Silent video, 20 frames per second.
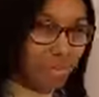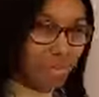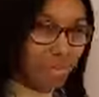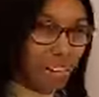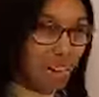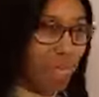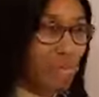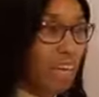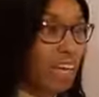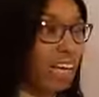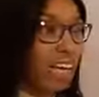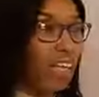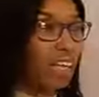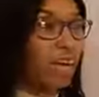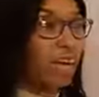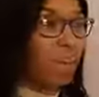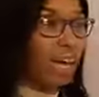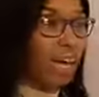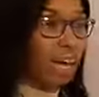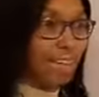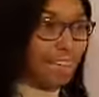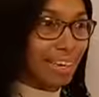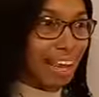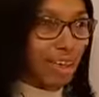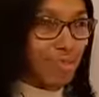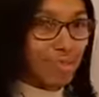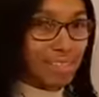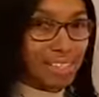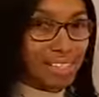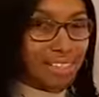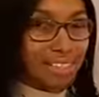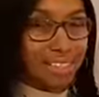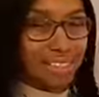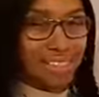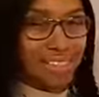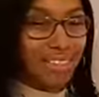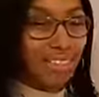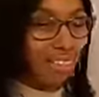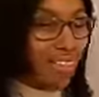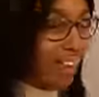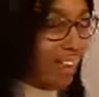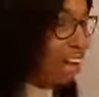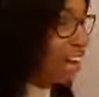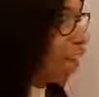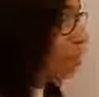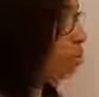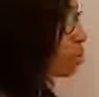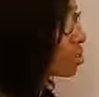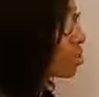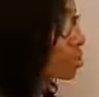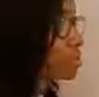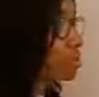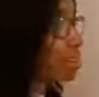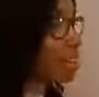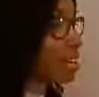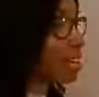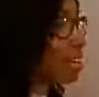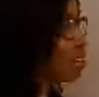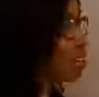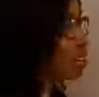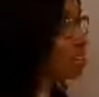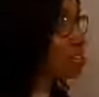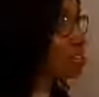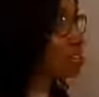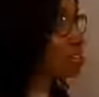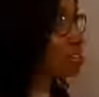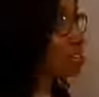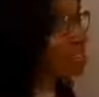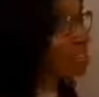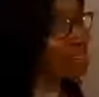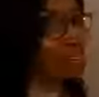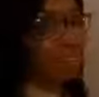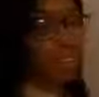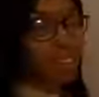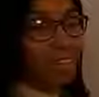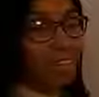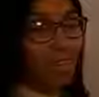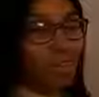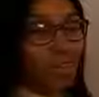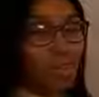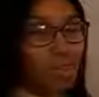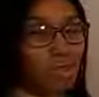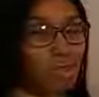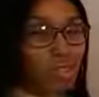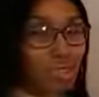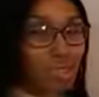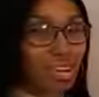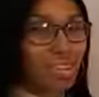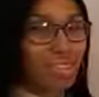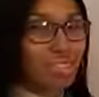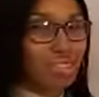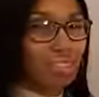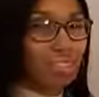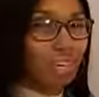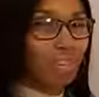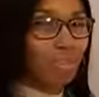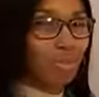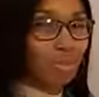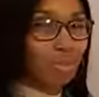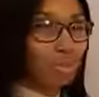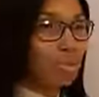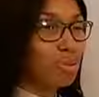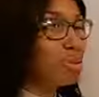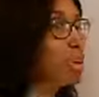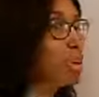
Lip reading: I'm taking away deficit, okay? It almost sounds confusing to try to think through.